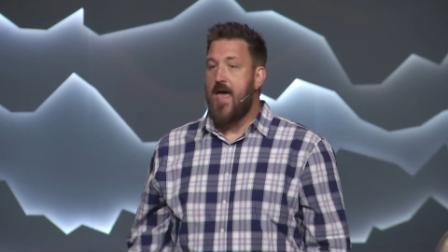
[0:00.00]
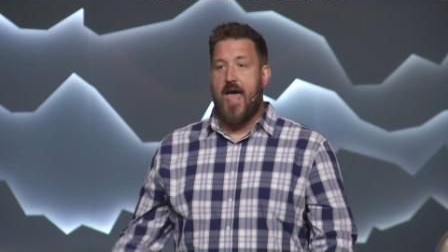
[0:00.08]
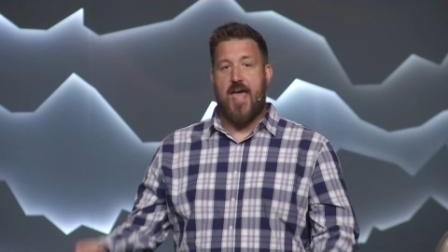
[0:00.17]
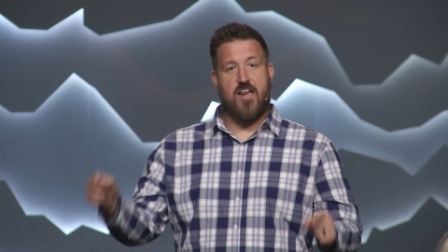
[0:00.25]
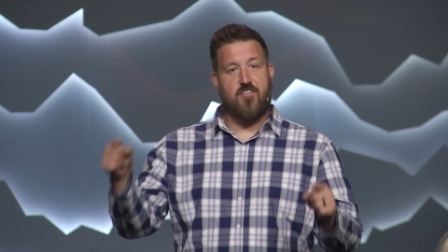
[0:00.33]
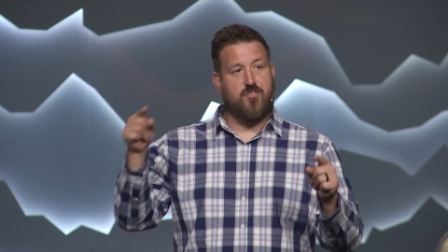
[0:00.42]

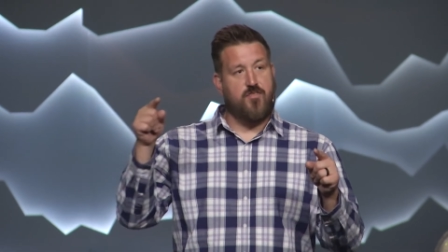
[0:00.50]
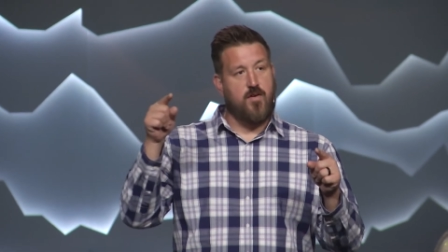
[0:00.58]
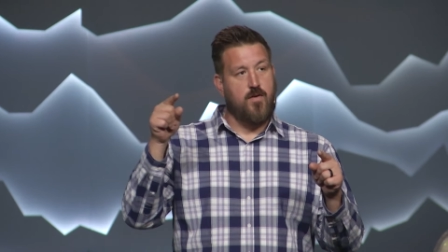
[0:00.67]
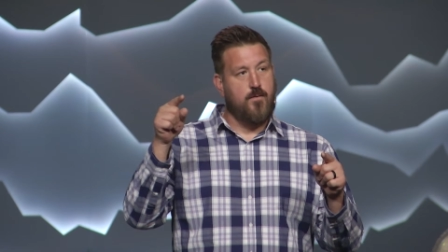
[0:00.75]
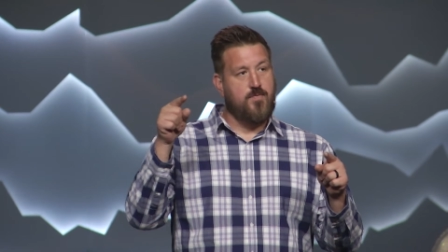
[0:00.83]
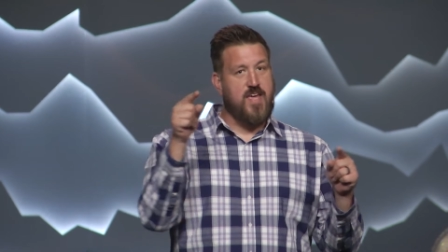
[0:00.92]
And if
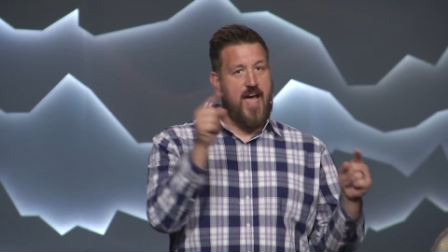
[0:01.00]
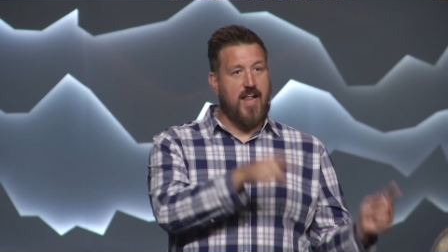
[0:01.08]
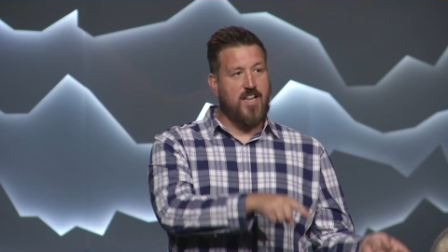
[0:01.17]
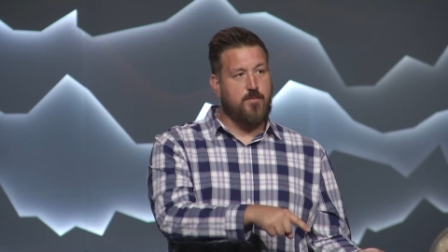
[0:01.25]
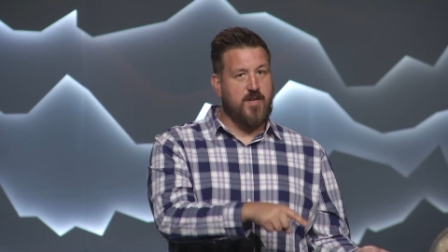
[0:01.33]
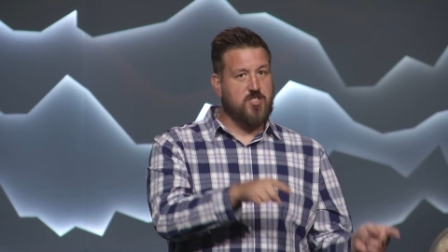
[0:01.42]
the
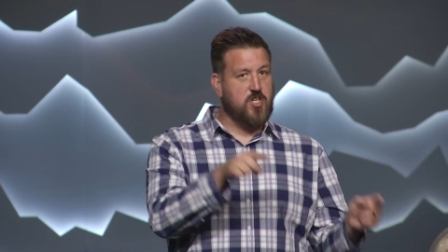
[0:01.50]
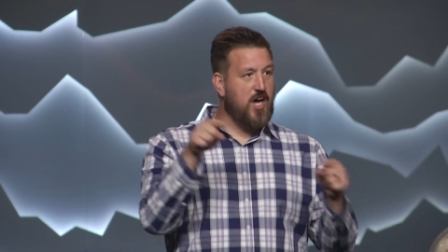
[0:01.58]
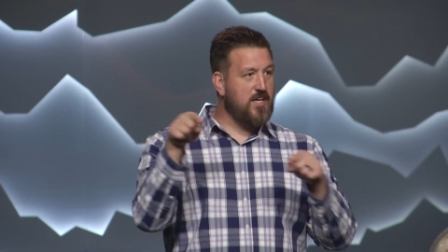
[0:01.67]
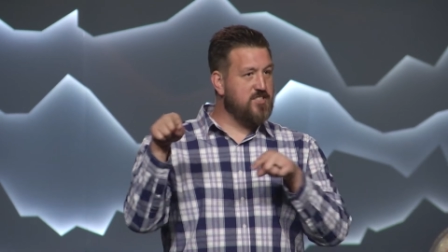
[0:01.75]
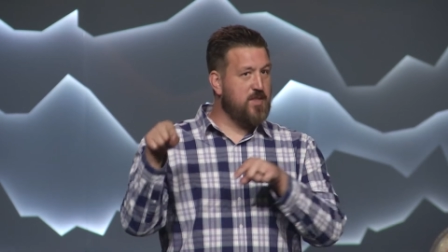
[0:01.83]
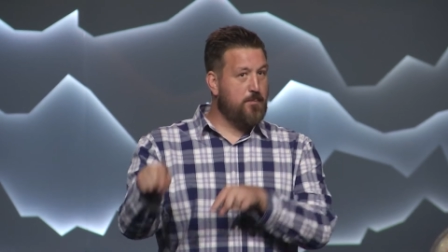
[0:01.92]
elements
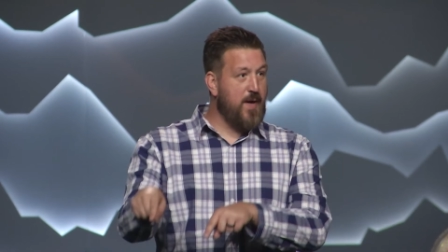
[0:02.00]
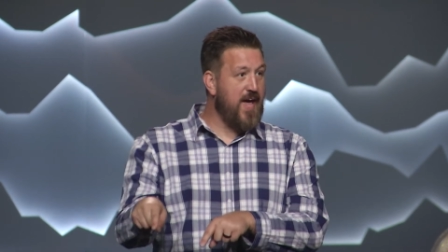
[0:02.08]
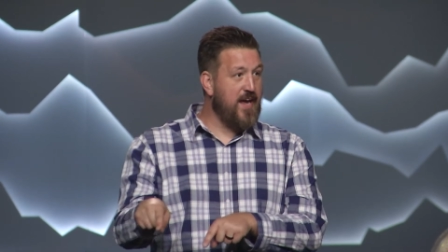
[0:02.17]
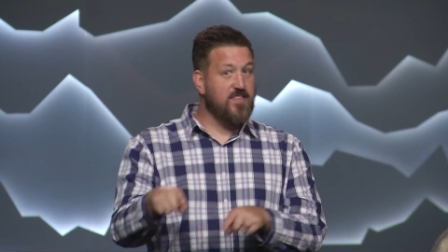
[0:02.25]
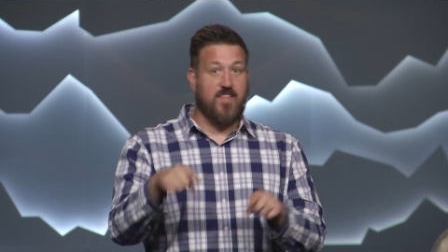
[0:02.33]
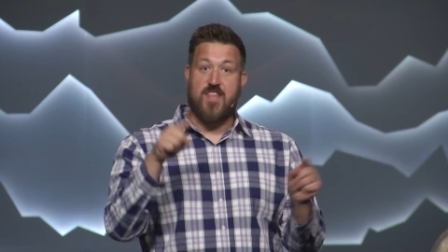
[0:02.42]
caused the
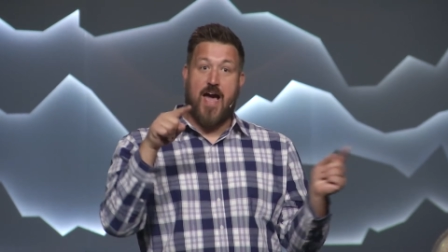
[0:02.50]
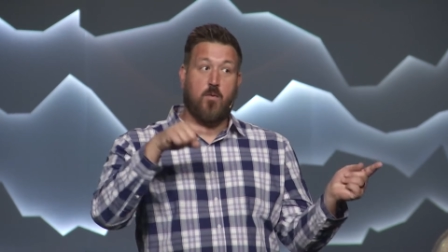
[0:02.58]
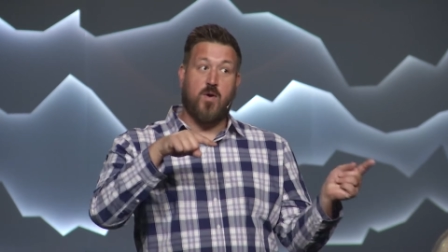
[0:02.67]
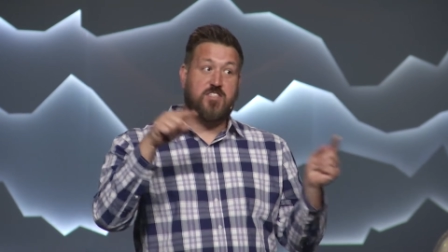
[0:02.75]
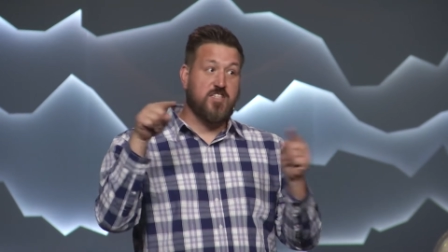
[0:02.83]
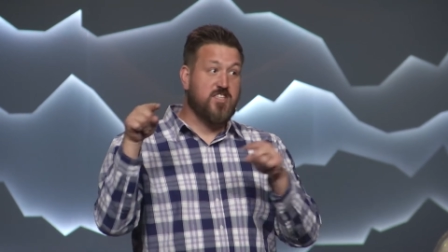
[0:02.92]
bang, then that
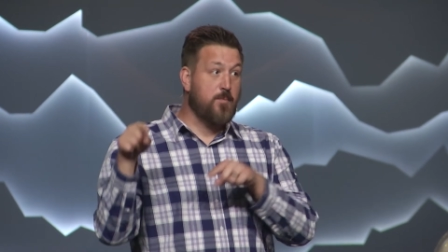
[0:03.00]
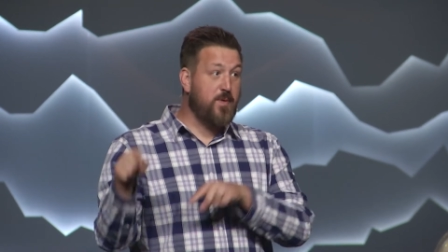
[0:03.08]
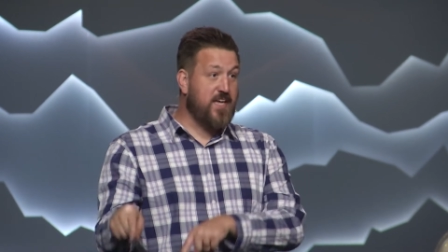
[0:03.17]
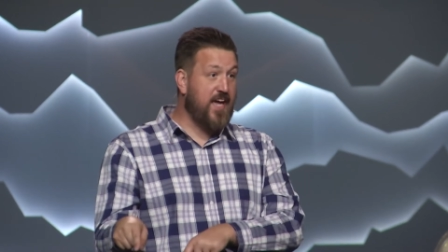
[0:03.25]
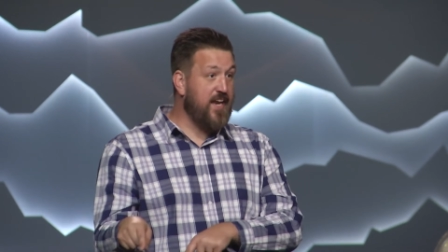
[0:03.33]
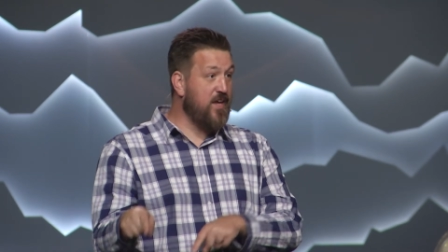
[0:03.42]
wasn't the
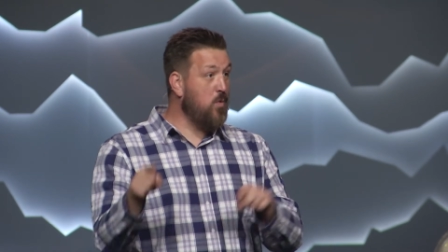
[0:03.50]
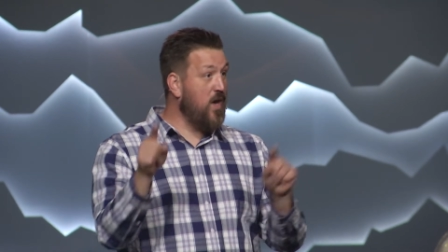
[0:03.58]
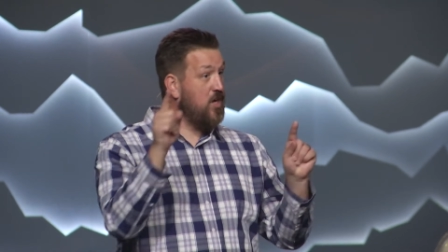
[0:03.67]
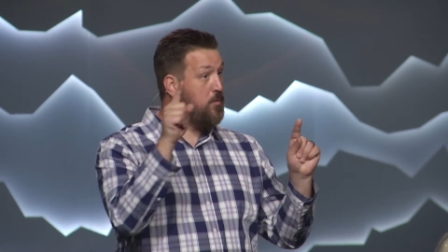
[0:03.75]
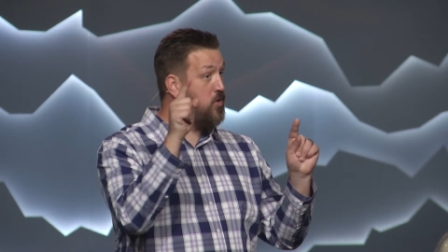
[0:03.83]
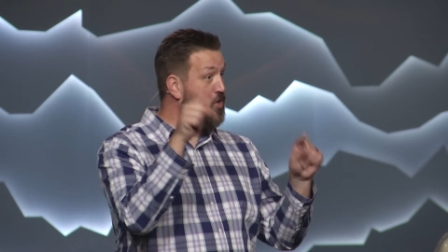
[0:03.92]
beginning.
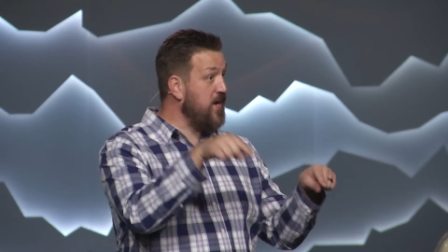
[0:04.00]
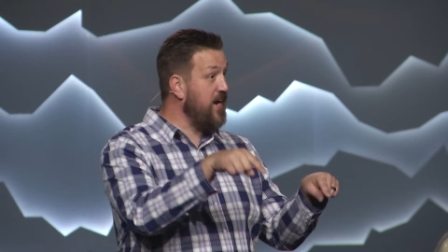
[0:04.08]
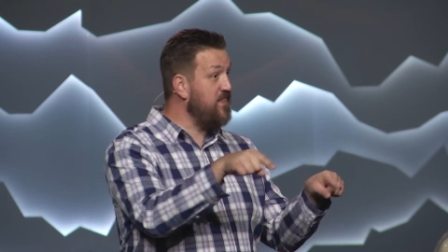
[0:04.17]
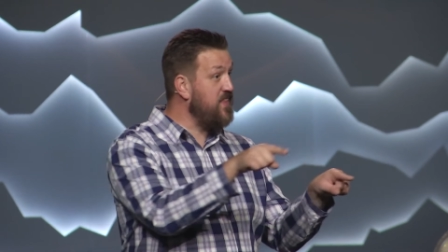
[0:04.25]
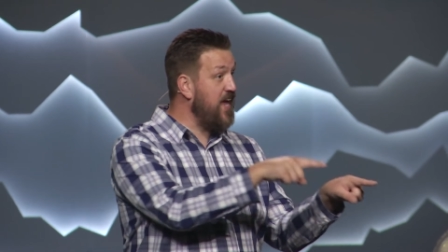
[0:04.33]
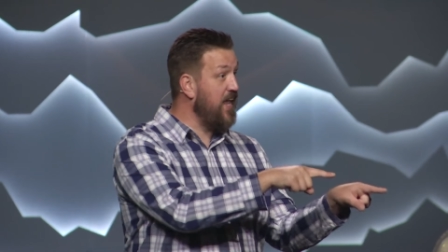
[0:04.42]
What
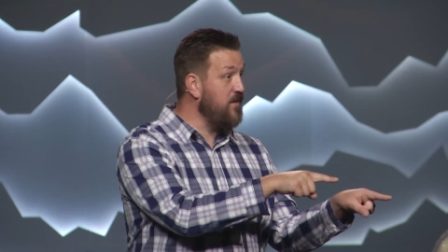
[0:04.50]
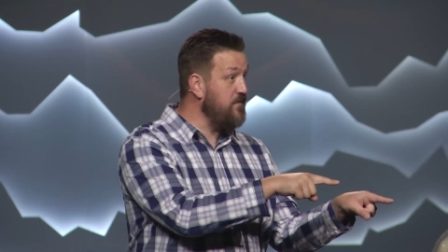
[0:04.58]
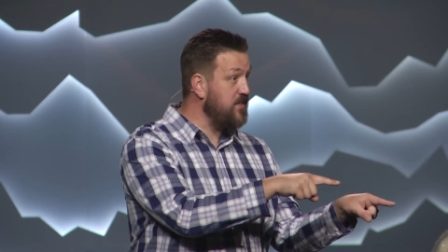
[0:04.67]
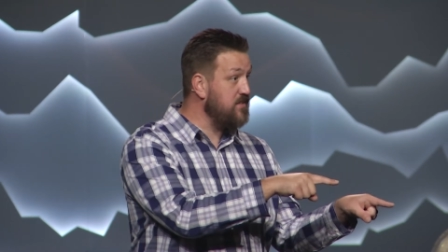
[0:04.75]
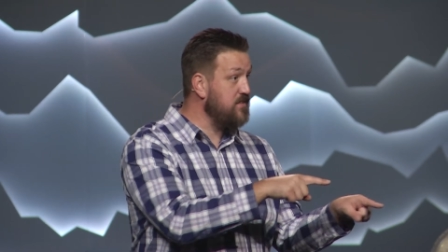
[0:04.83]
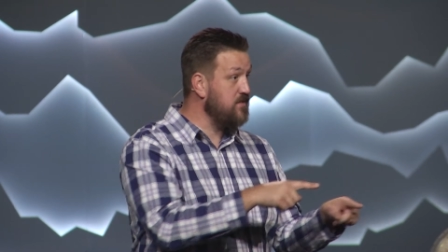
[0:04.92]
created the
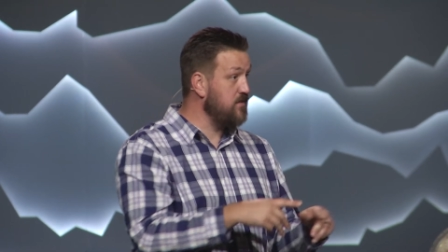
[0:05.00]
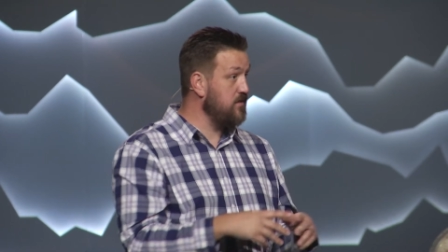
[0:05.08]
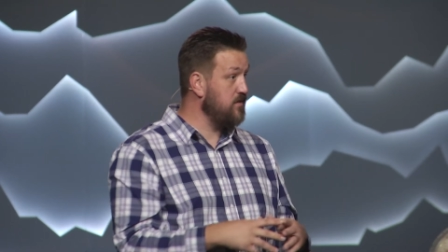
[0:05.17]
elements?